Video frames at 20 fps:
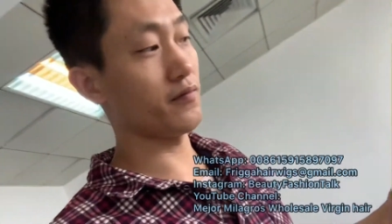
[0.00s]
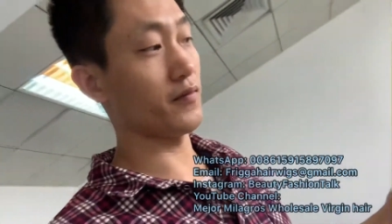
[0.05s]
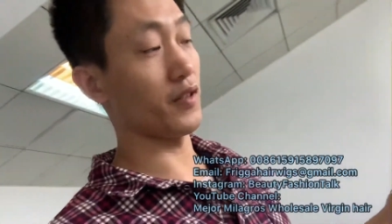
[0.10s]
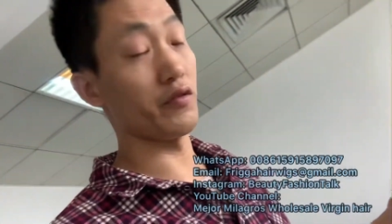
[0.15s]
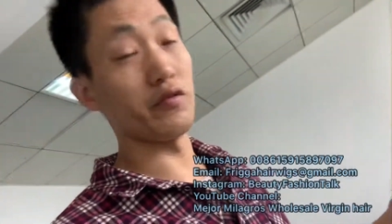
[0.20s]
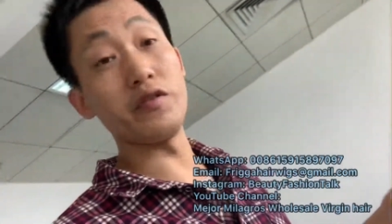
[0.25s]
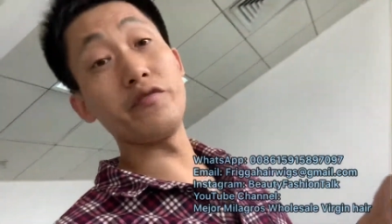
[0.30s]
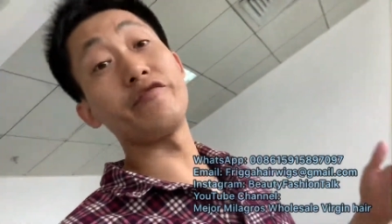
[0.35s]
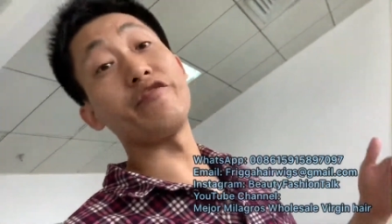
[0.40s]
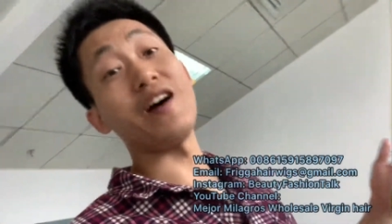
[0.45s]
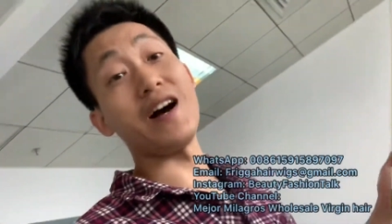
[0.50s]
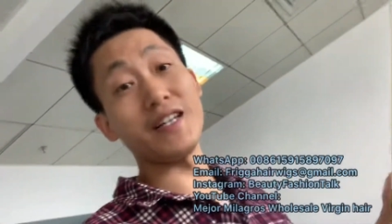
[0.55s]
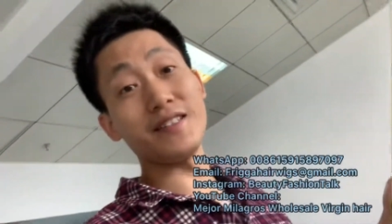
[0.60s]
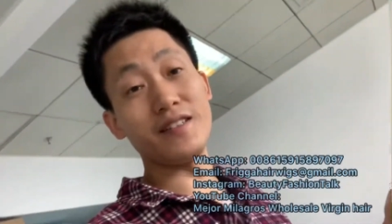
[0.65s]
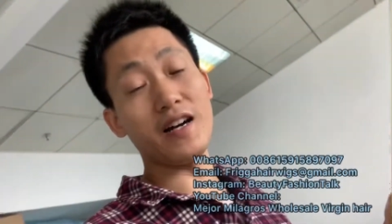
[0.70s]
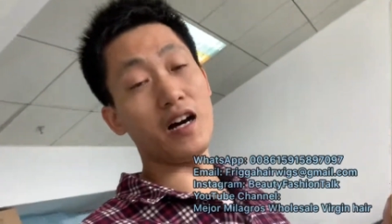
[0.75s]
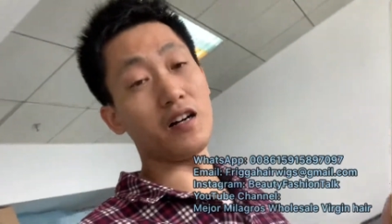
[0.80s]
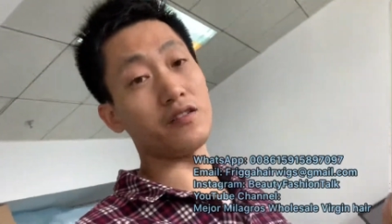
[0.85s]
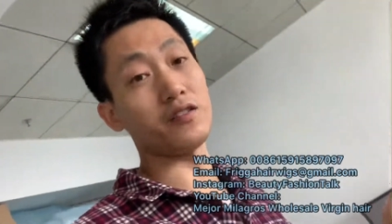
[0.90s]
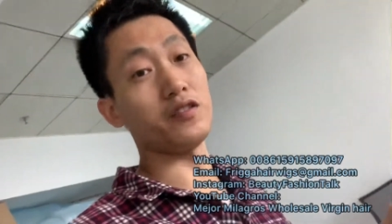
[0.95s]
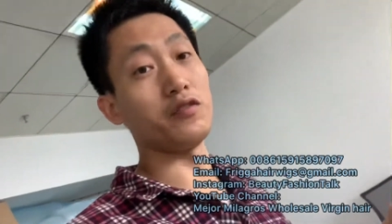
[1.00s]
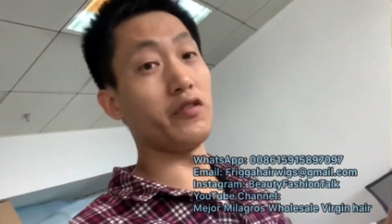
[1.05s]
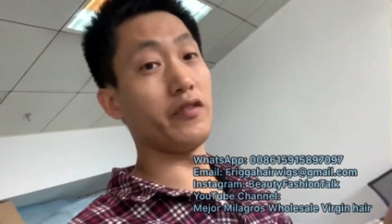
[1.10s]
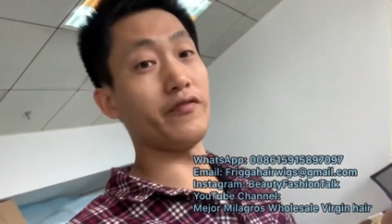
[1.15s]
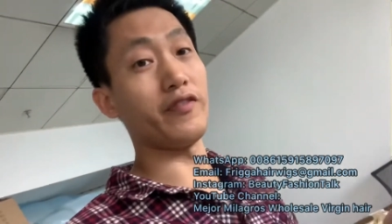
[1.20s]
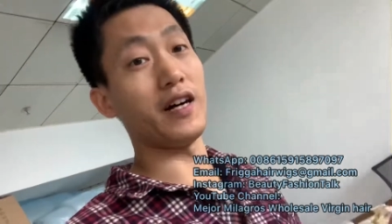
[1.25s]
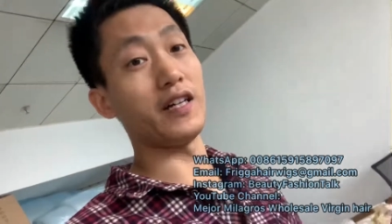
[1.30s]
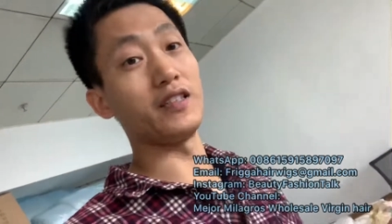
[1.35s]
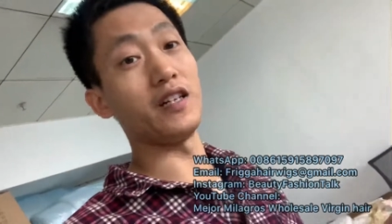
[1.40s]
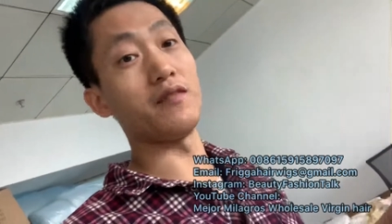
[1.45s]
You will find out
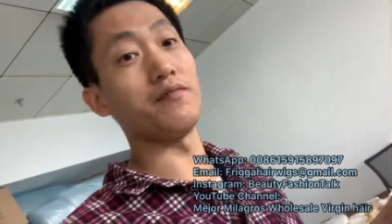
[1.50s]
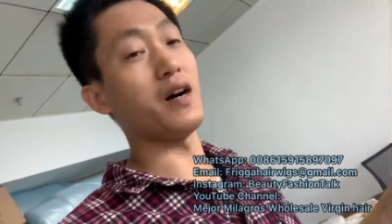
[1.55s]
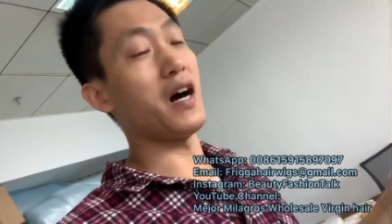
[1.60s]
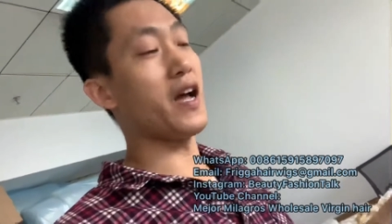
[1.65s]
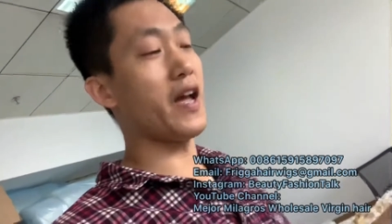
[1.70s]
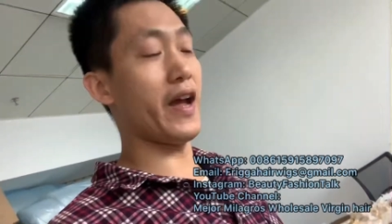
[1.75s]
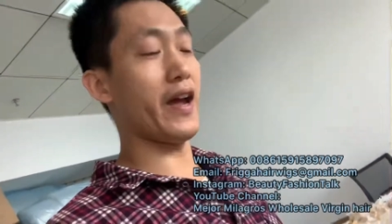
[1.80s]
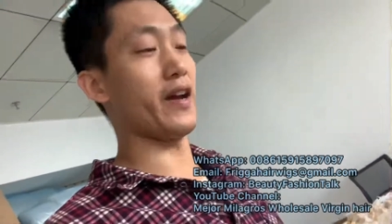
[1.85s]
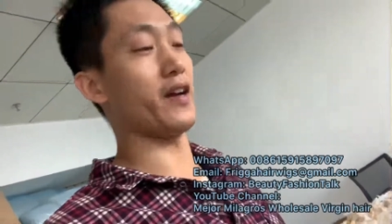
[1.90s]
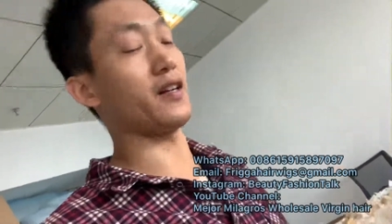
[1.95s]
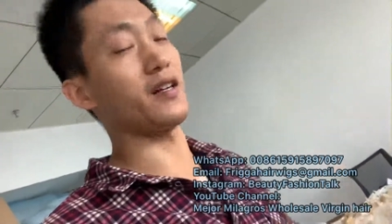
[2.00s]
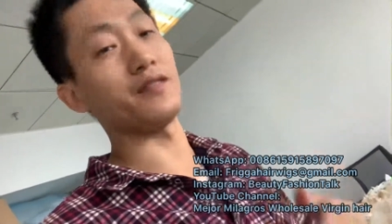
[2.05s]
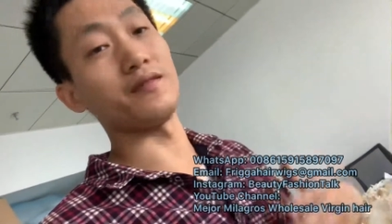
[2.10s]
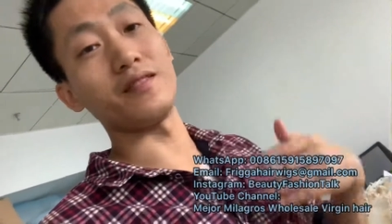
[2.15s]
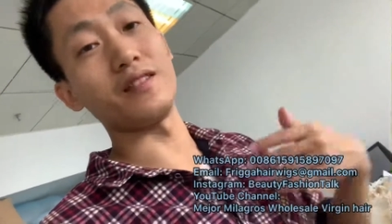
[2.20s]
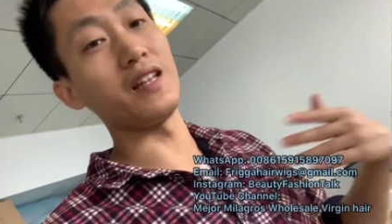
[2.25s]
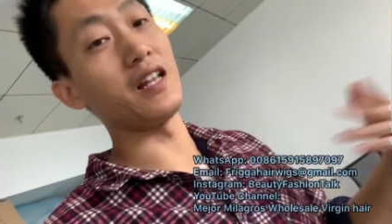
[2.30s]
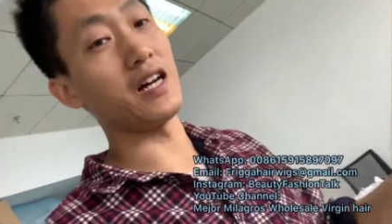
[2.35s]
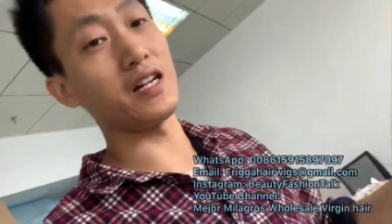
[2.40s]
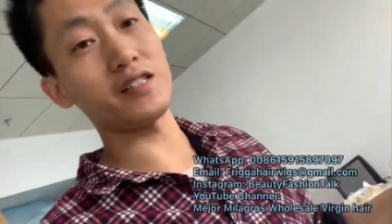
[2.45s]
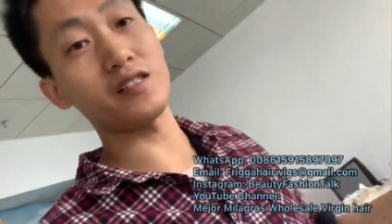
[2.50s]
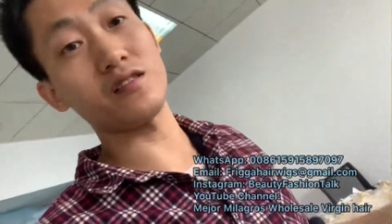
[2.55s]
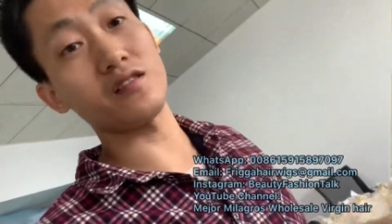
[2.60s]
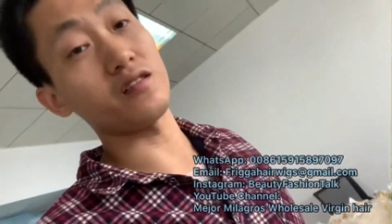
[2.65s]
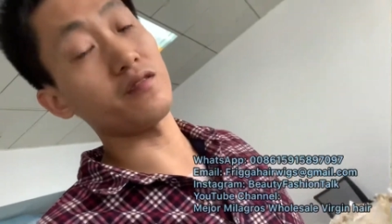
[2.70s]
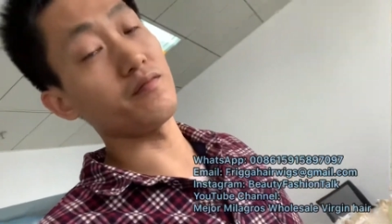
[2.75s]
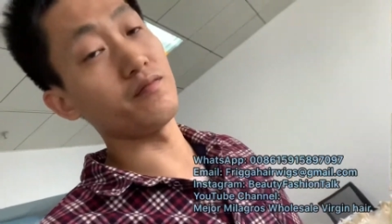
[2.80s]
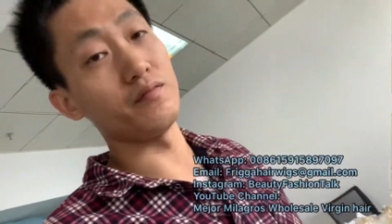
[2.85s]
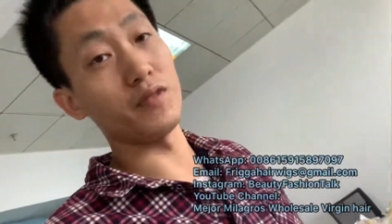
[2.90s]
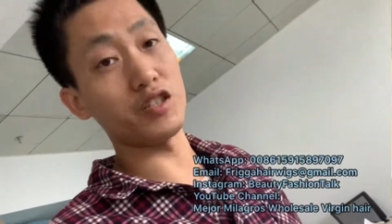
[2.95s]
my hair can last
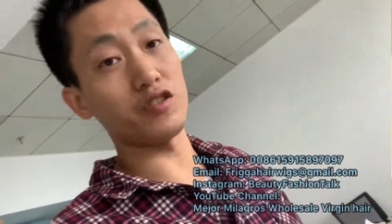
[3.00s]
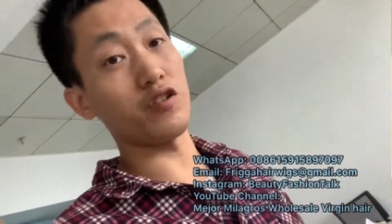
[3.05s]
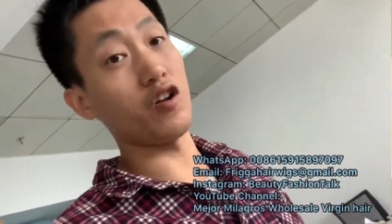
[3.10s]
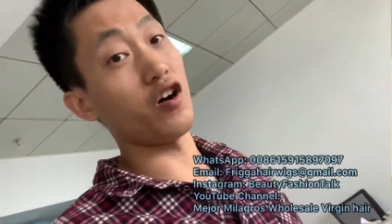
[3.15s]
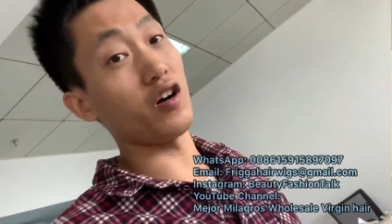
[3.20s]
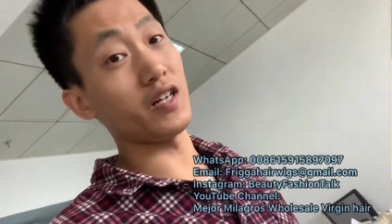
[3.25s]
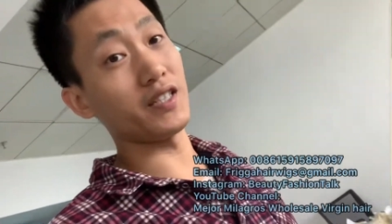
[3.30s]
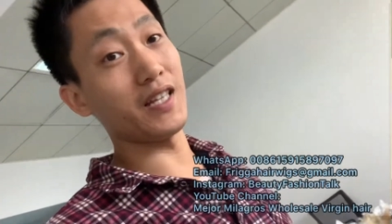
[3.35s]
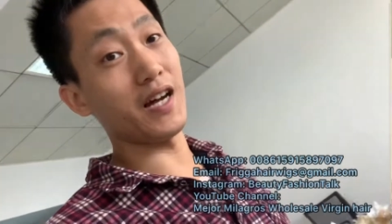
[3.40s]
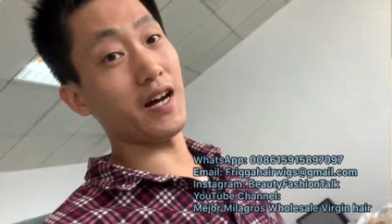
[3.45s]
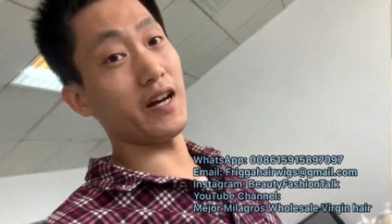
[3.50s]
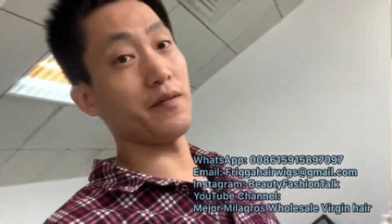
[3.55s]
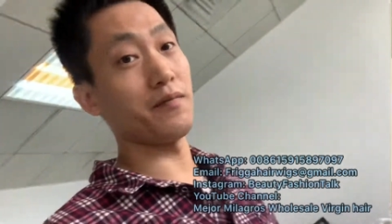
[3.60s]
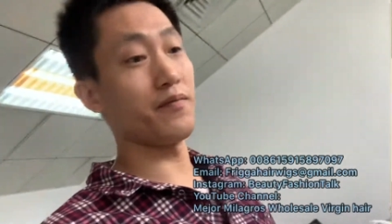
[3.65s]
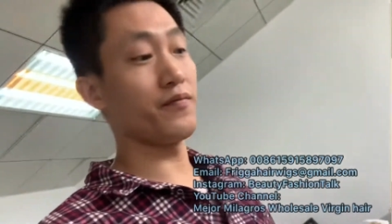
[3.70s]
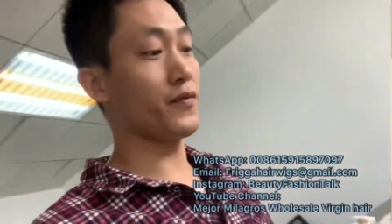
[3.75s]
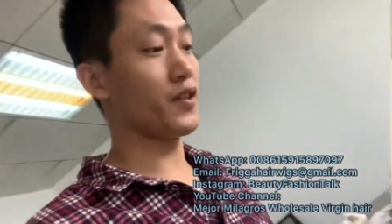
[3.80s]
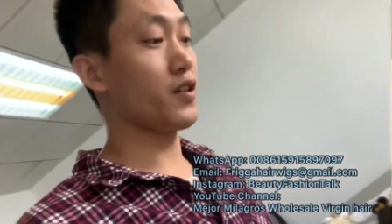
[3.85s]
much longer time.